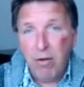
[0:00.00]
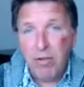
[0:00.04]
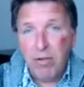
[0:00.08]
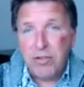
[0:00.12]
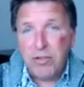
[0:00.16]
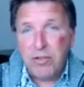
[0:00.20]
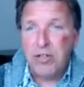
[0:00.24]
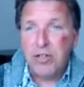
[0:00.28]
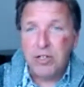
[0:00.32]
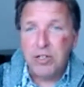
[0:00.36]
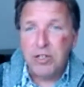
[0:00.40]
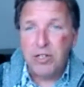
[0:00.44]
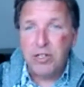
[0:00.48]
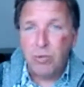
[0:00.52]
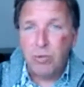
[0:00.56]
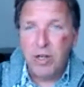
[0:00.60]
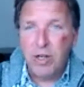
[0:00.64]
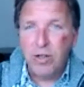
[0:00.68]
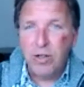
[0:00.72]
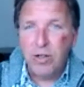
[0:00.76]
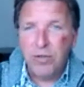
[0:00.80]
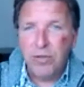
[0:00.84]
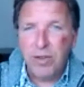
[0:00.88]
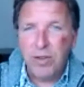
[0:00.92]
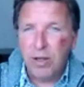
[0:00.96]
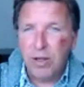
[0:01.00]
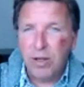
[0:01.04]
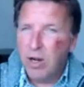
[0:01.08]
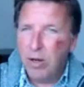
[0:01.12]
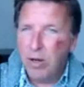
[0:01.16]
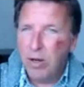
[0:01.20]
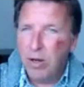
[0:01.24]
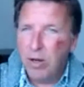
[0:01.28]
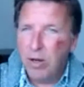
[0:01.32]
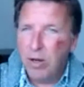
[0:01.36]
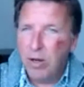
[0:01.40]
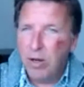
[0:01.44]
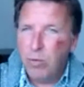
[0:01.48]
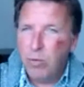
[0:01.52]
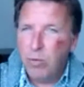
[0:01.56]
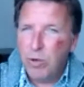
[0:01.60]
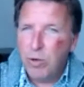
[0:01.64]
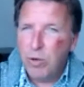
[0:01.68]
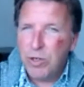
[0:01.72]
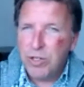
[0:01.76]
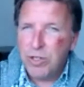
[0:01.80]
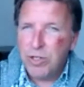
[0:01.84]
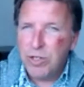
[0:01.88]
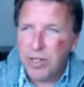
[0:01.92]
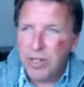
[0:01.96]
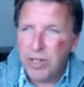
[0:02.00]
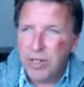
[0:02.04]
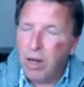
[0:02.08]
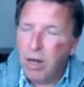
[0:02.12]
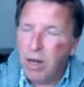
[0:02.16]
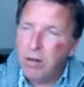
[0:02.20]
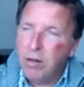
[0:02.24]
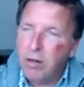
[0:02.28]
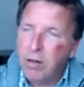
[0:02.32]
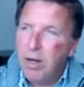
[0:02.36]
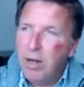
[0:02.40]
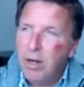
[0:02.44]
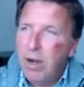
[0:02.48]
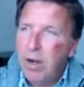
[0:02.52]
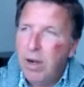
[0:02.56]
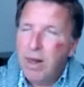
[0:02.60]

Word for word: conventions where you think, oh, I wish they'd have stopped years ago